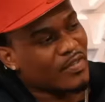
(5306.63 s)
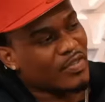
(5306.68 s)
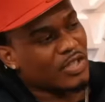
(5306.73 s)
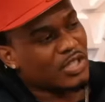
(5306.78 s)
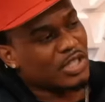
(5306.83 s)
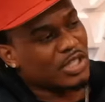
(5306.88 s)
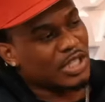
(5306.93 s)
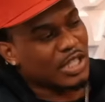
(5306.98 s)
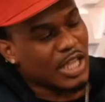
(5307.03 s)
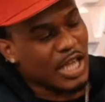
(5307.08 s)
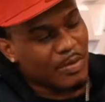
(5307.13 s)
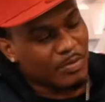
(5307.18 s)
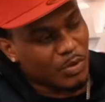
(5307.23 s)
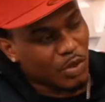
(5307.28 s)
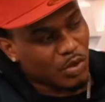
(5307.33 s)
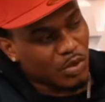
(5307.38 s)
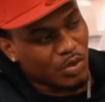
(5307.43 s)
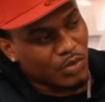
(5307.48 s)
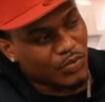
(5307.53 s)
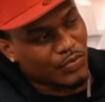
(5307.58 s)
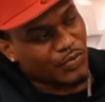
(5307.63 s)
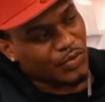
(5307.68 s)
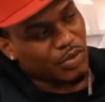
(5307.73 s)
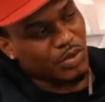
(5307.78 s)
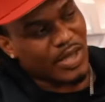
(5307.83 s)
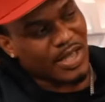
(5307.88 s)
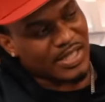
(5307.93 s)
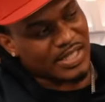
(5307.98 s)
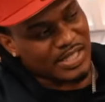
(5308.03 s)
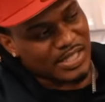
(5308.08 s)
you ever slept on the
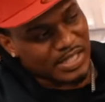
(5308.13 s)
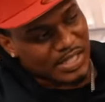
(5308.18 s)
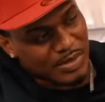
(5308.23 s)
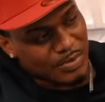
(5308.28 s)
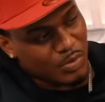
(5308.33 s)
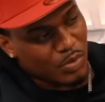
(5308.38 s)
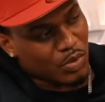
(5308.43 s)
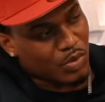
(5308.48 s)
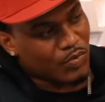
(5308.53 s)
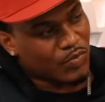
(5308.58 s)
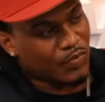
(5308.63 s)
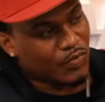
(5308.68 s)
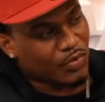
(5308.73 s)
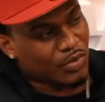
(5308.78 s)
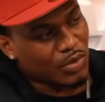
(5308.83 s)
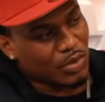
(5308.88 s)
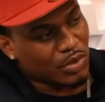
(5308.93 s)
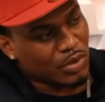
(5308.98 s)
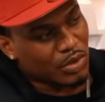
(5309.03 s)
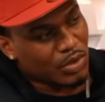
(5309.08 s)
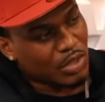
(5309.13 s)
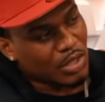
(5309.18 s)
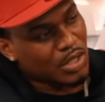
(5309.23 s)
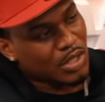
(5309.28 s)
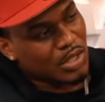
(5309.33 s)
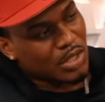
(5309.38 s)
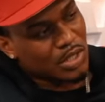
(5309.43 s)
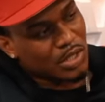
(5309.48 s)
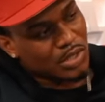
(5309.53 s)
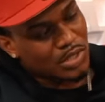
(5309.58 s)
floor? You had to sleep the on the floor.
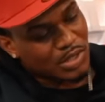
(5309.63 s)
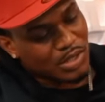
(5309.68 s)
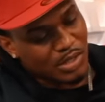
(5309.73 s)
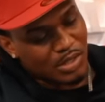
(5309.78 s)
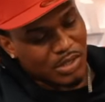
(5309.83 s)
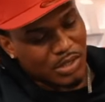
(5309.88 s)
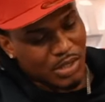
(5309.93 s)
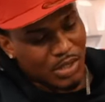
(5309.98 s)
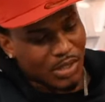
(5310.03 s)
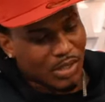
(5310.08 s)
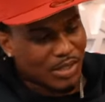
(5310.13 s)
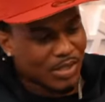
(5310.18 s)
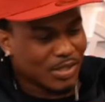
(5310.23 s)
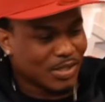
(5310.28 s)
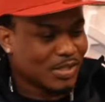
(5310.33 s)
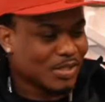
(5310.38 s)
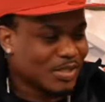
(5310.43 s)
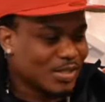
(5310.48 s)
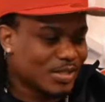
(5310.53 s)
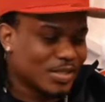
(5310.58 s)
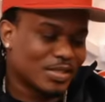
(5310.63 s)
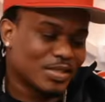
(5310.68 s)
You see it?